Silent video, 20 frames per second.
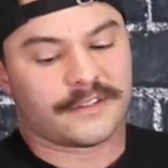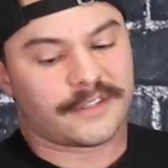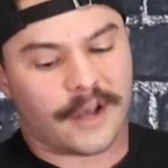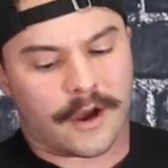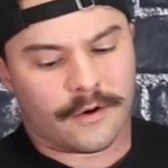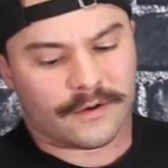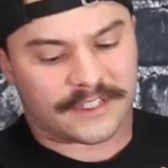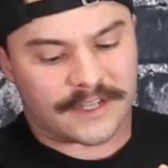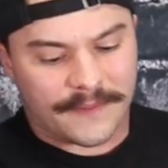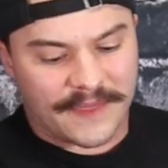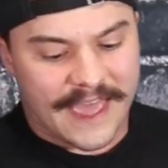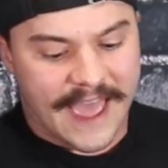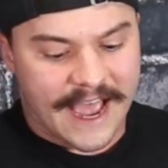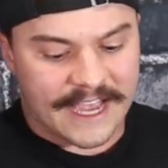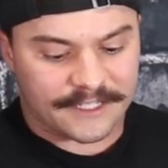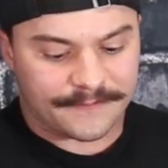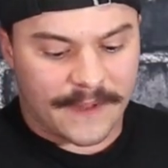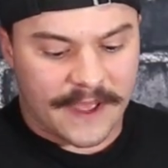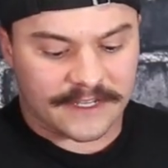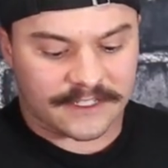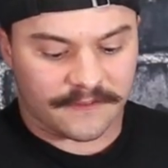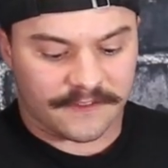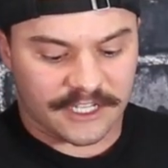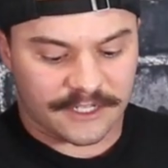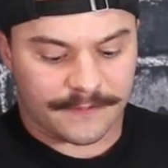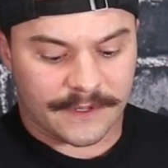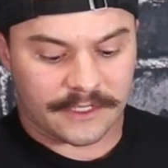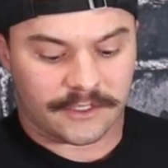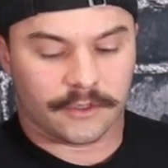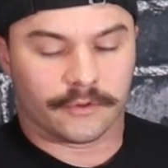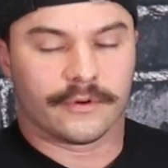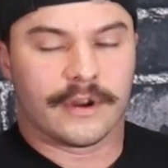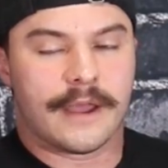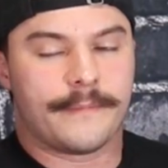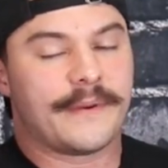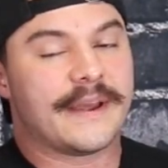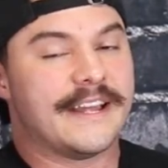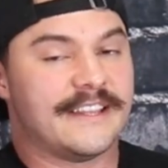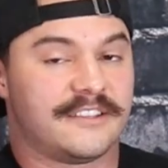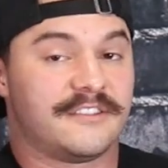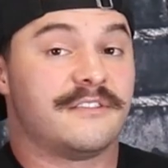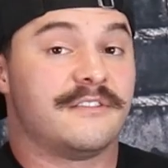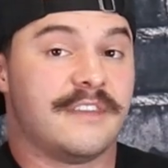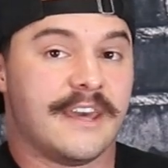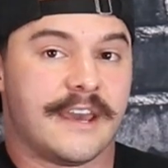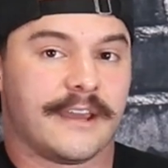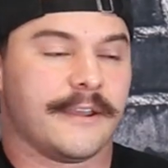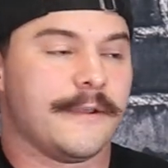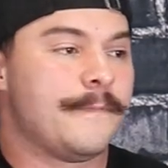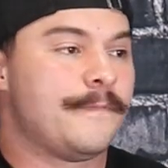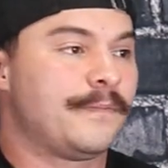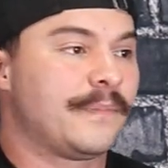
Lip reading: So some of the aspects of this pistol grip, it's thick.